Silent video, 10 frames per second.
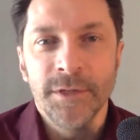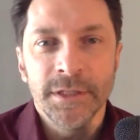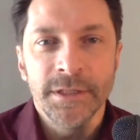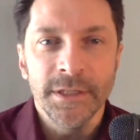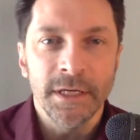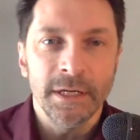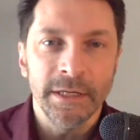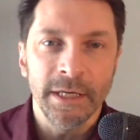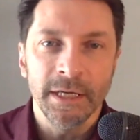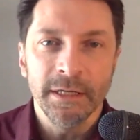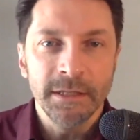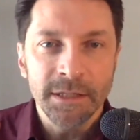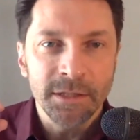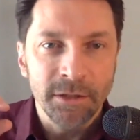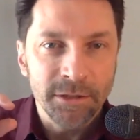Just uh, again in the
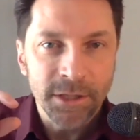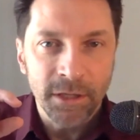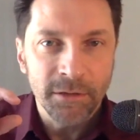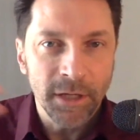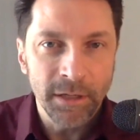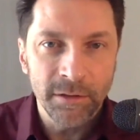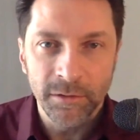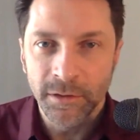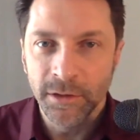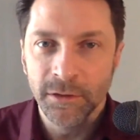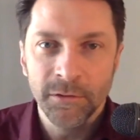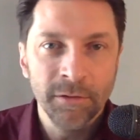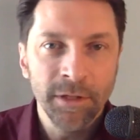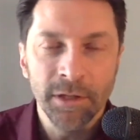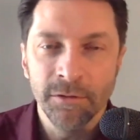search, go to Uncle Lou
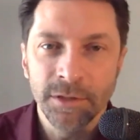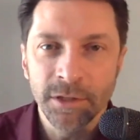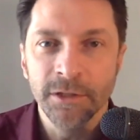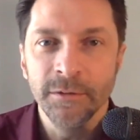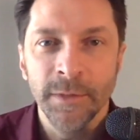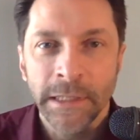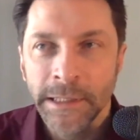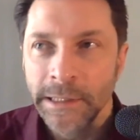YouTube